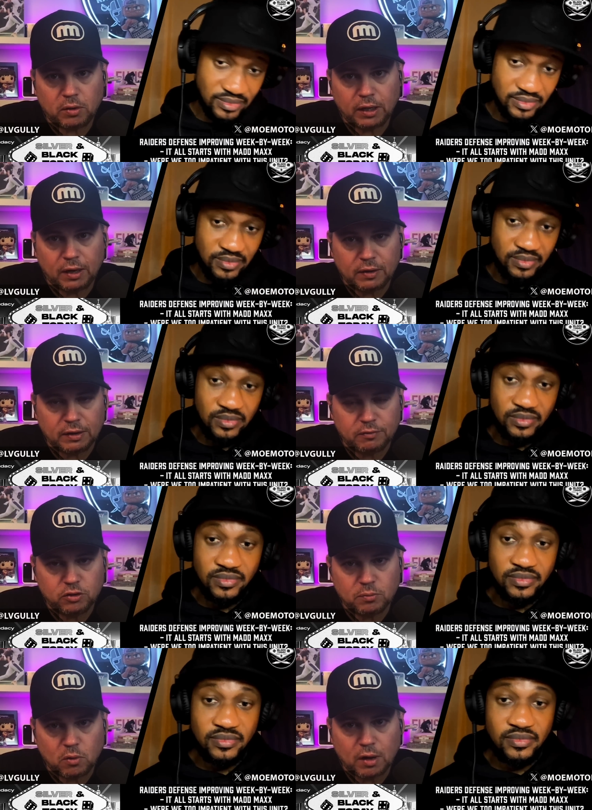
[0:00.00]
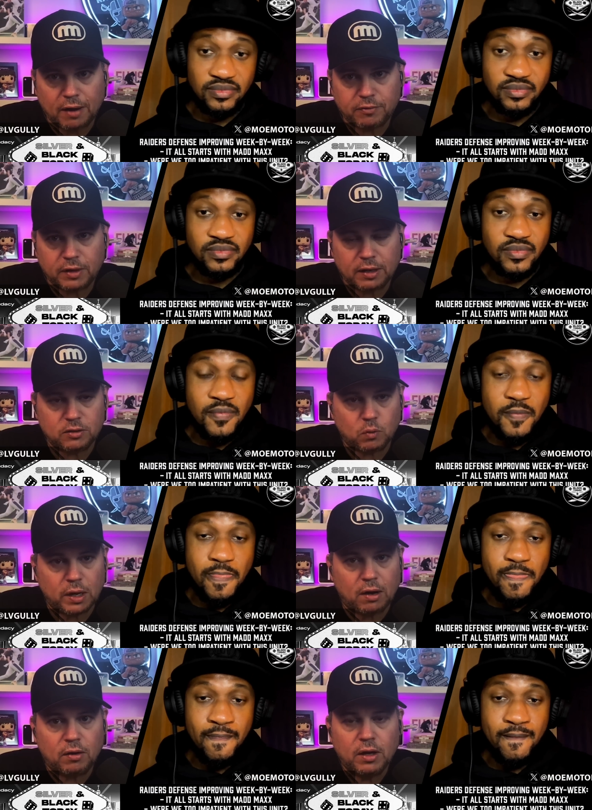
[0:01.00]
Speaker 1: again. I think they have two more after that as
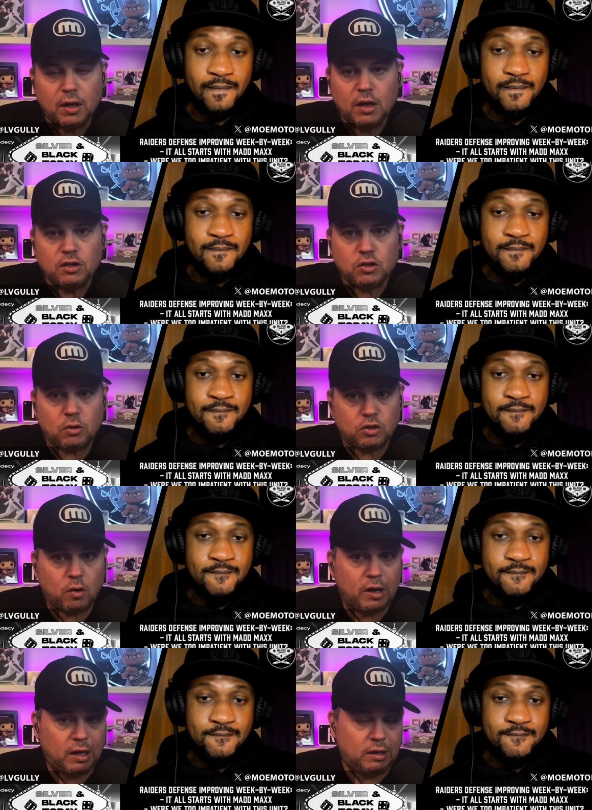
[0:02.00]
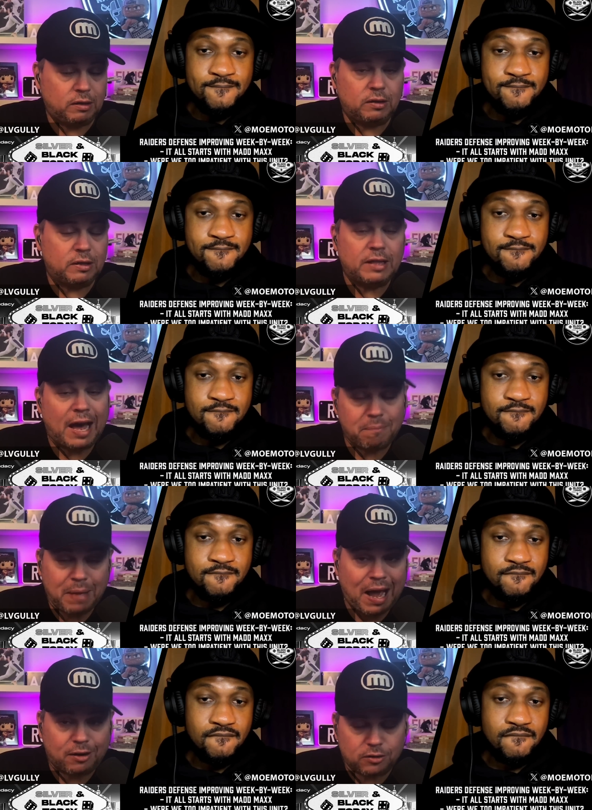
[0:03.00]
well. So, so it, it, that
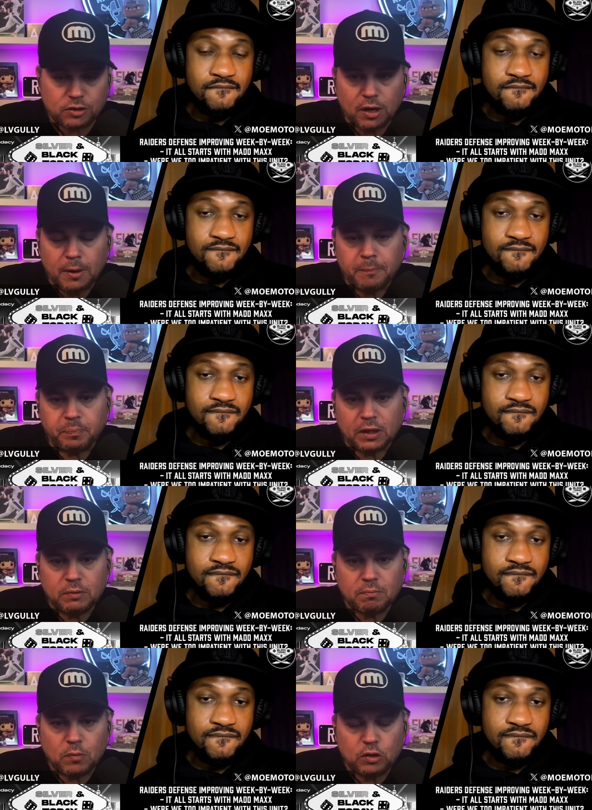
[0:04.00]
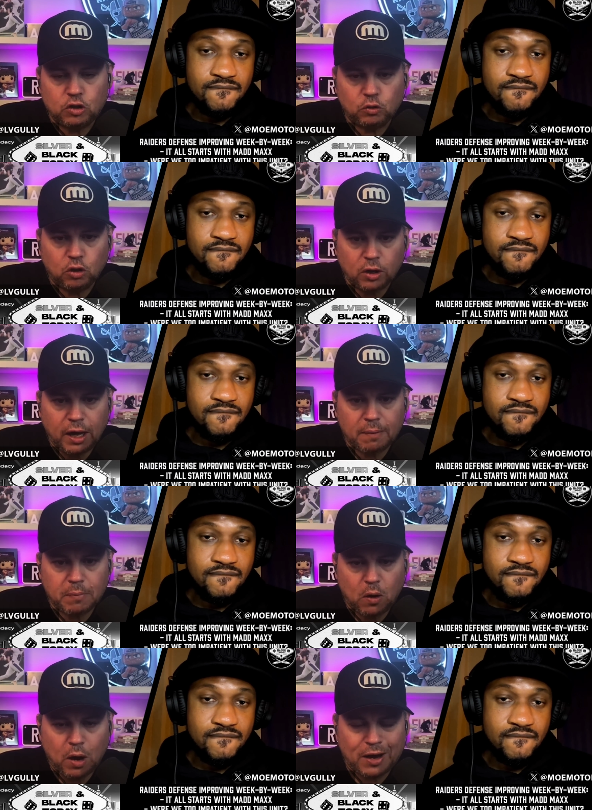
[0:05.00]
matters. You look at,
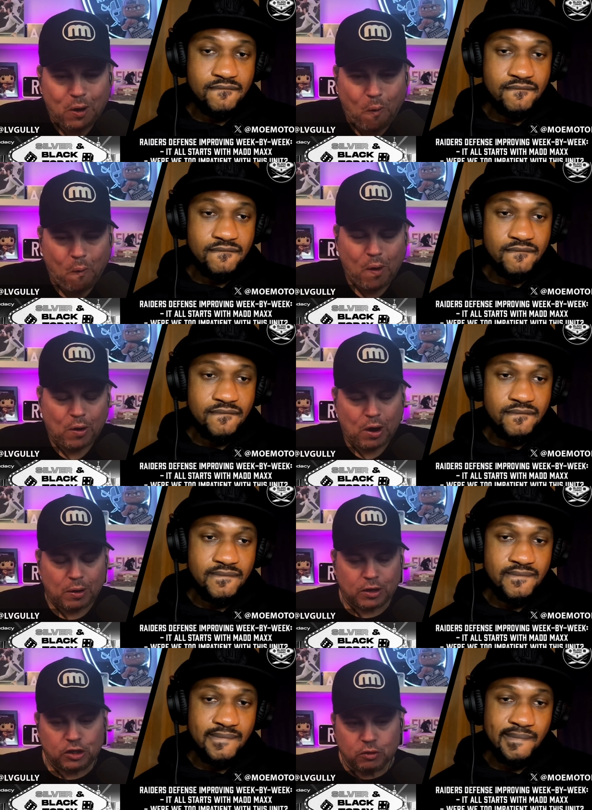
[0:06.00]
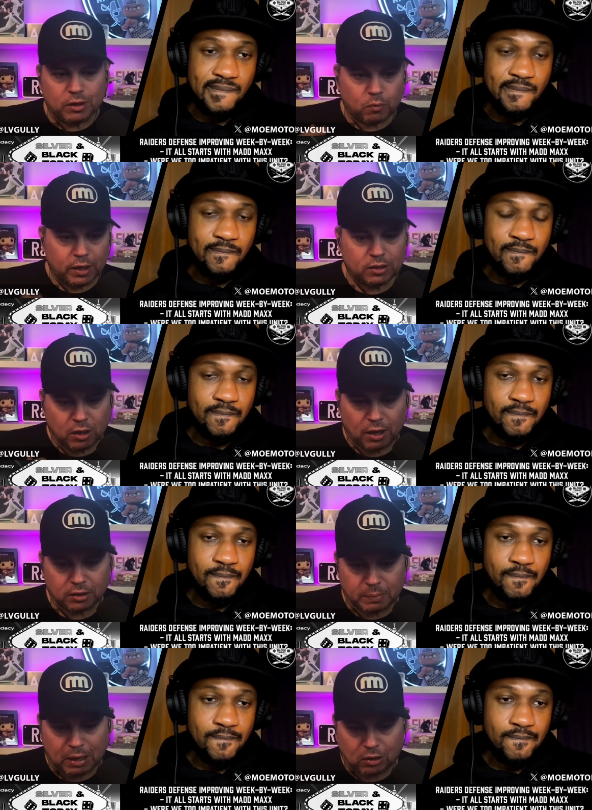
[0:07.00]
Mo, an, a, a unit we talked
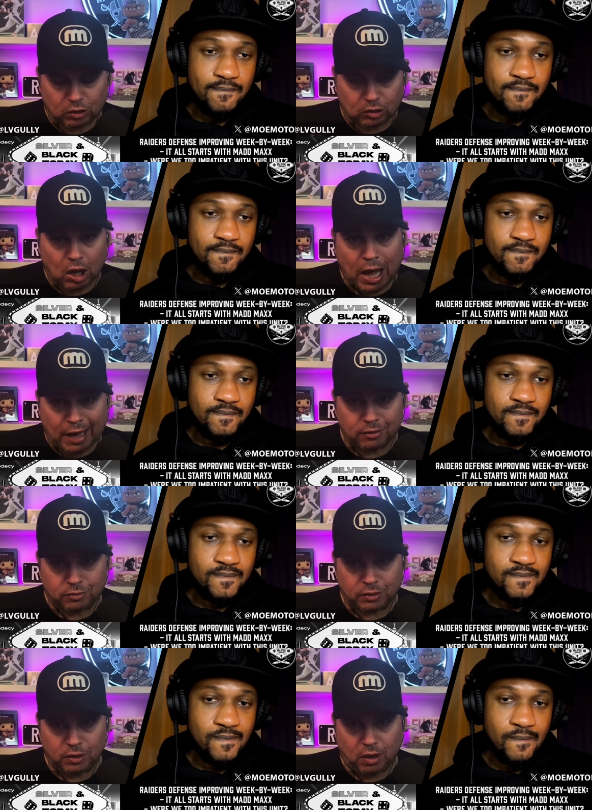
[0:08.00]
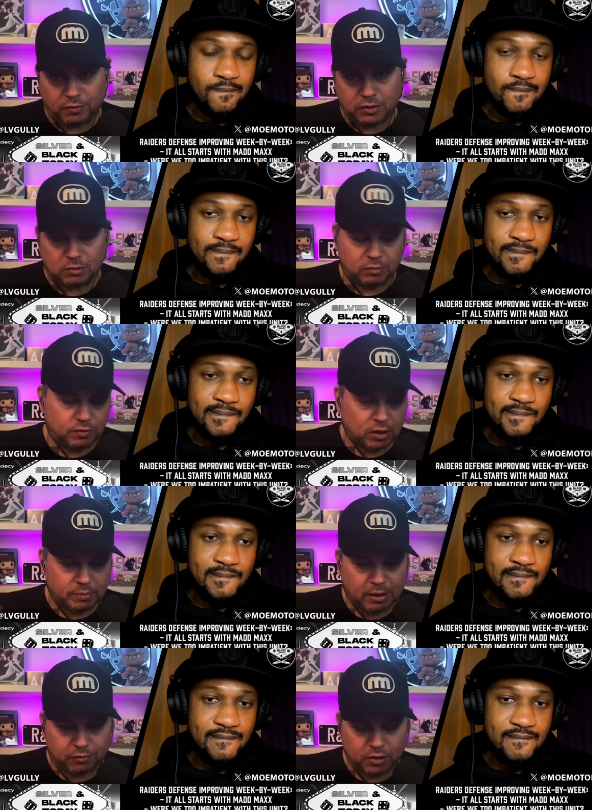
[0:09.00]
about a lot during the offseason. We've talked
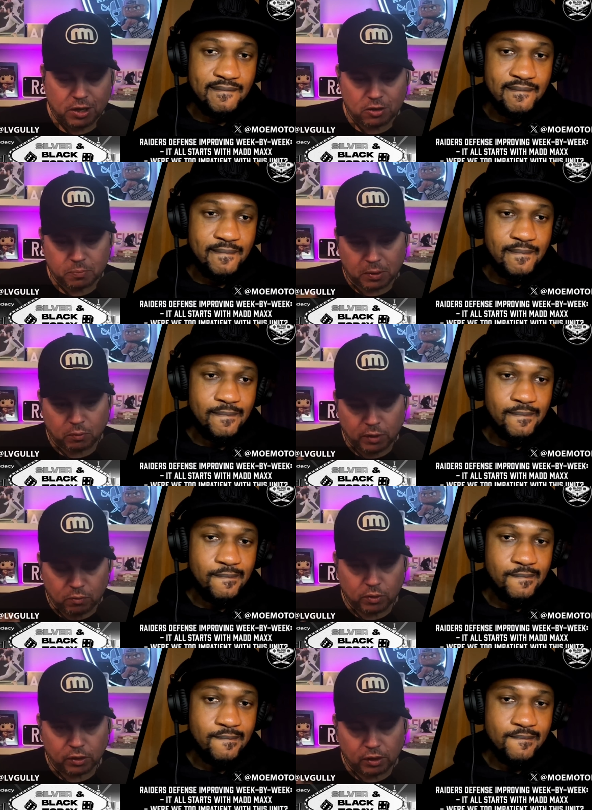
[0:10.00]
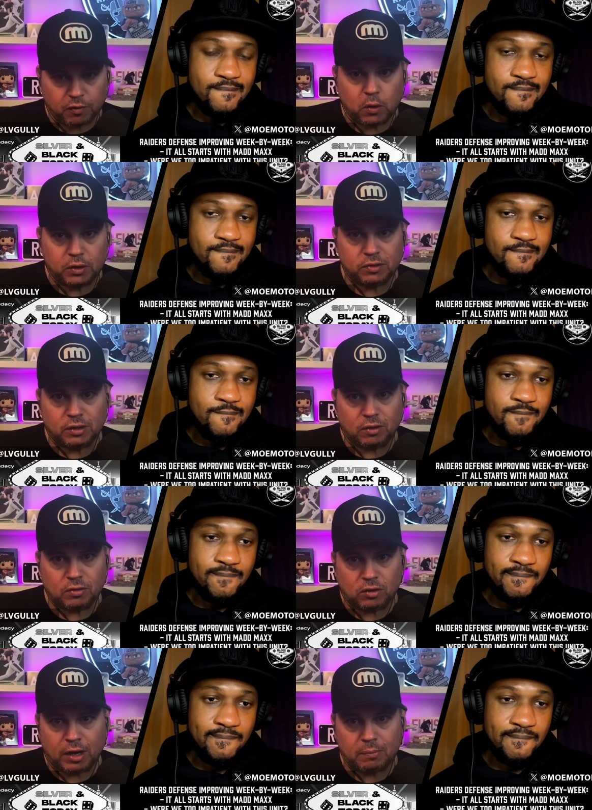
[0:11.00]
about it for years, but we really focused in on the
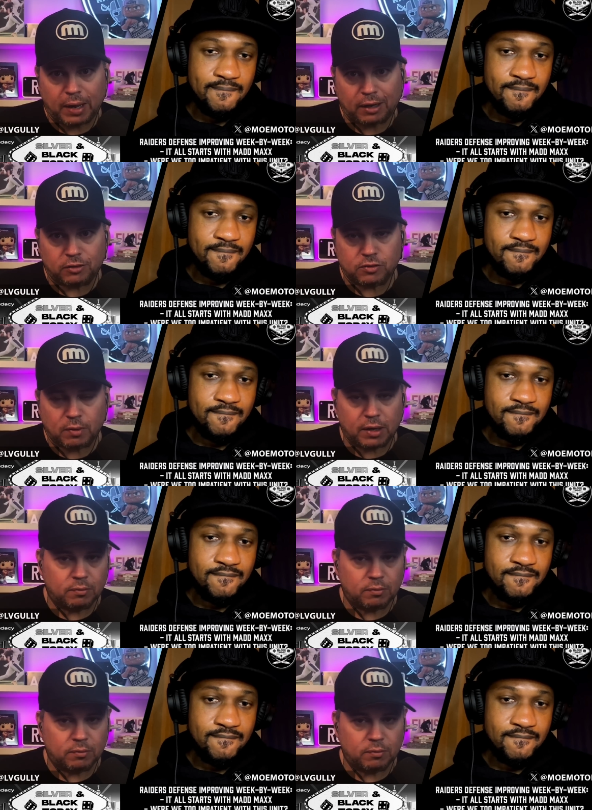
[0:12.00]
linebackers, right?